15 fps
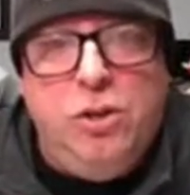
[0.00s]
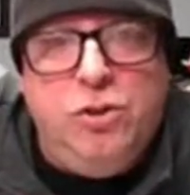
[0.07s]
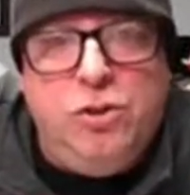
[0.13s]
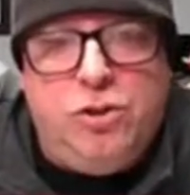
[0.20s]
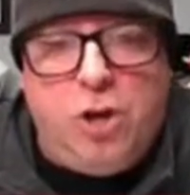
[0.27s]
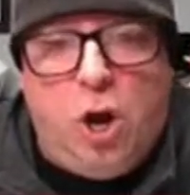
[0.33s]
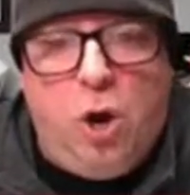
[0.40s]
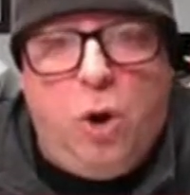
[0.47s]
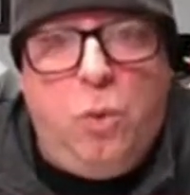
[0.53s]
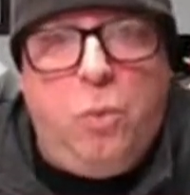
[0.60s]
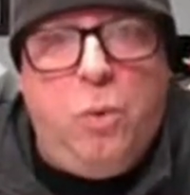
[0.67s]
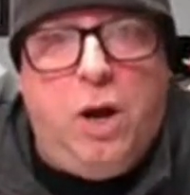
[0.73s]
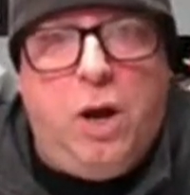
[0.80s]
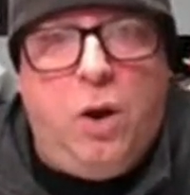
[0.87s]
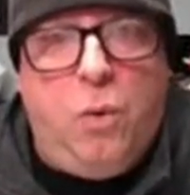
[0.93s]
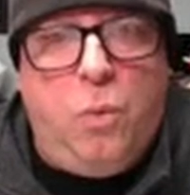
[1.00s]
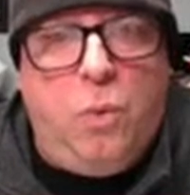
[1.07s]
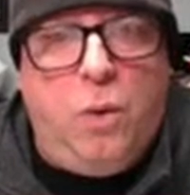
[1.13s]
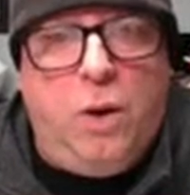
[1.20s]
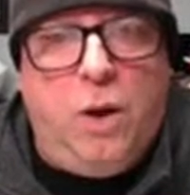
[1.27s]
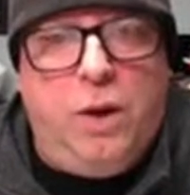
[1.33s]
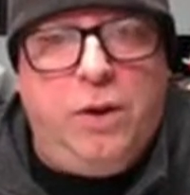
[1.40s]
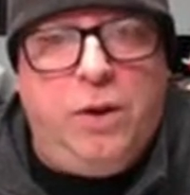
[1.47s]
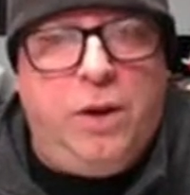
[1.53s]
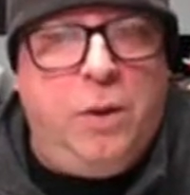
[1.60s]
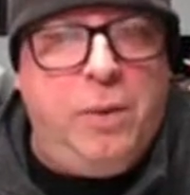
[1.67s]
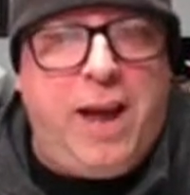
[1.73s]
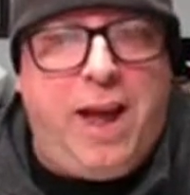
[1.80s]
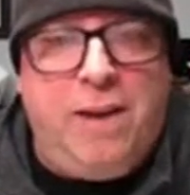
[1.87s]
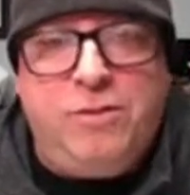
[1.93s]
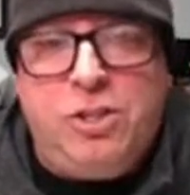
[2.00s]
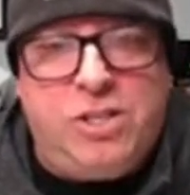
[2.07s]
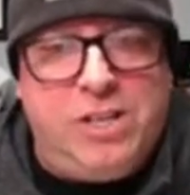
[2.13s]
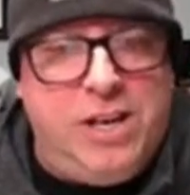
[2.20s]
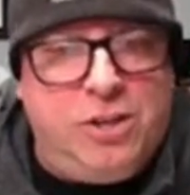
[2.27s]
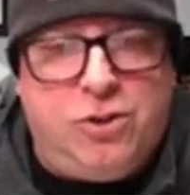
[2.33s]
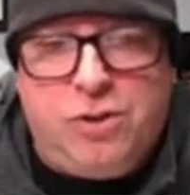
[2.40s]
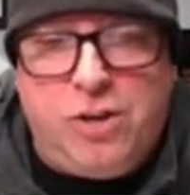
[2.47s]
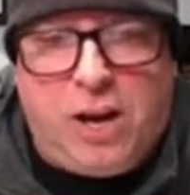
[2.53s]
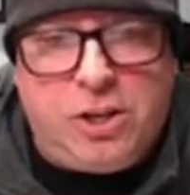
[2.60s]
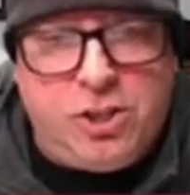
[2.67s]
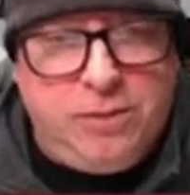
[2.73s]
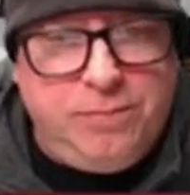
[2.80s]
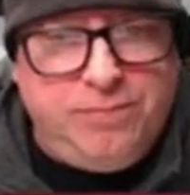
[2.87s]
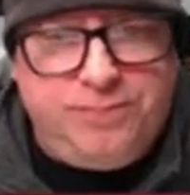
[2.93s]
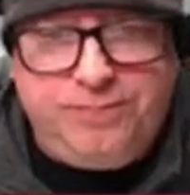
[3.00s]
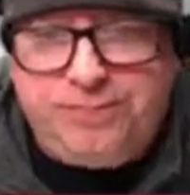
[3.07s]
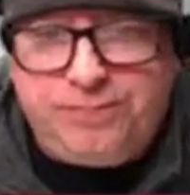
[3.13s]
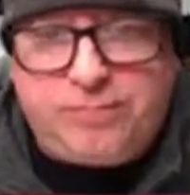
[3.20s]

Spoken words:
So, well, here we have just an introduction,